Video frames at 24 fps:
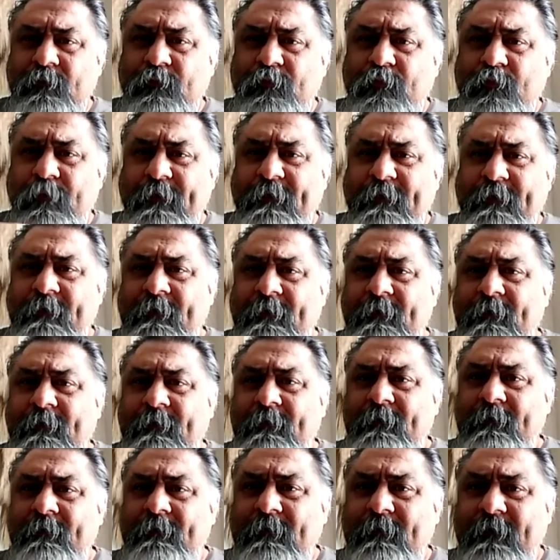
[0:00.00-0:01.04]
when
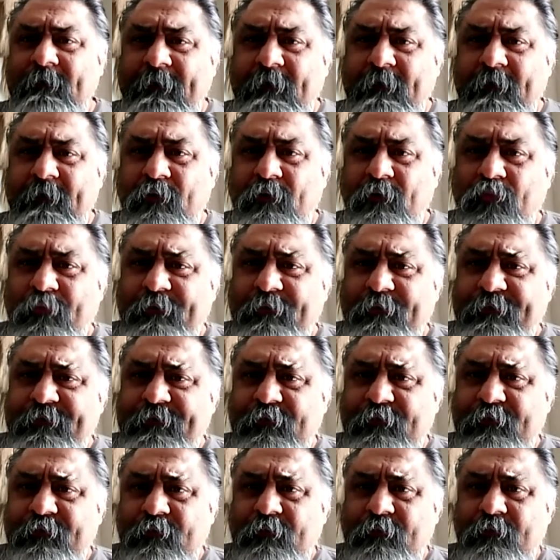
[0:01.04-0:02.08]
the guild
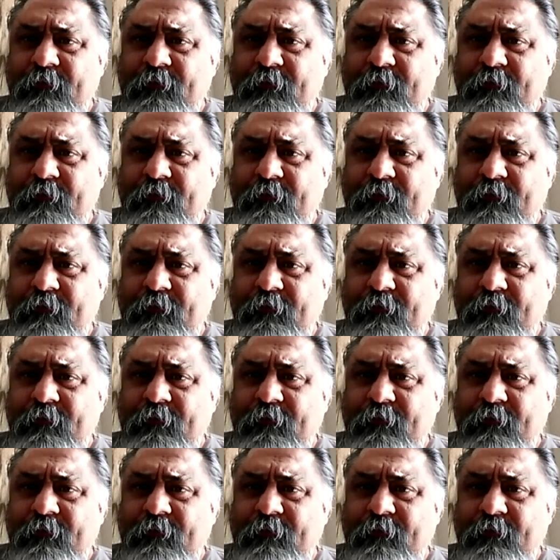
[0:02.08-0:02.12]
was